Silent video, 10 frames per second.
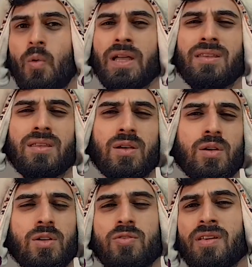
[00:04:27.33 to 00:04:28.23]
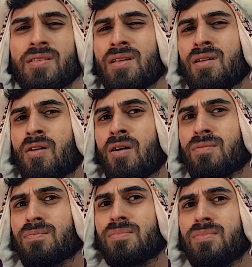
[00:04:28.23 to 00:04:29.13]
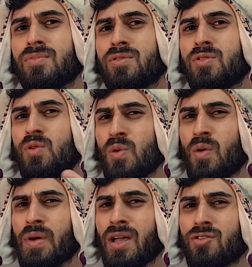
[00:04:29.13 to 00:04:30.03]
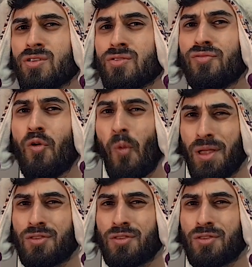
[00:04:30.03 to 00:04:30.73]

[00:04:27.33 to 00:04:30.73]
Wait, you just said there are 2 locations for one